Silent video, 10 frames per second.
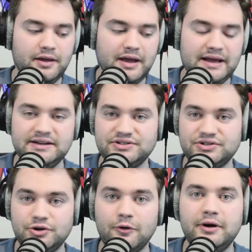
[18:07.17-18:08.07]
And he's
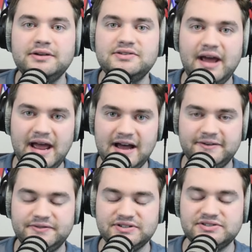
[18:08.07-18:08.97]
going to
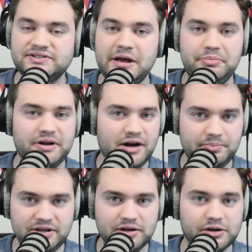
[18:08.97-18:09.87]
have to step it
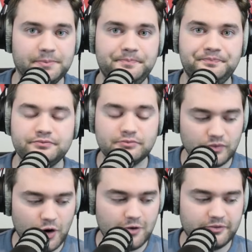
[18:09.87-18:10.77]
up here
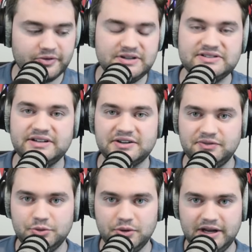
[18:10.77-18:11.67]
over these
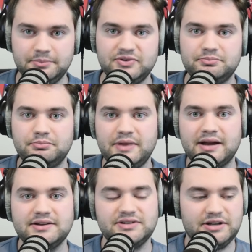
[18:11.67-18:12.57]
next few games that
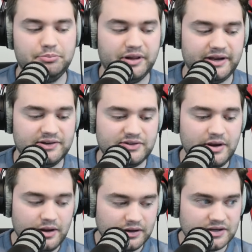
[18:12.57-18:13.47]
Kentucky plays.
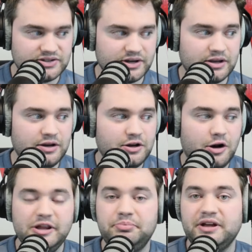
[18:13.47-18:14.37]
Kentucky could
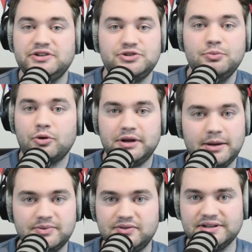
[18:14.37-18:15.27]
only play two more
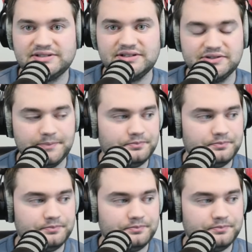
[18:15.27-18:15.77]
games this season.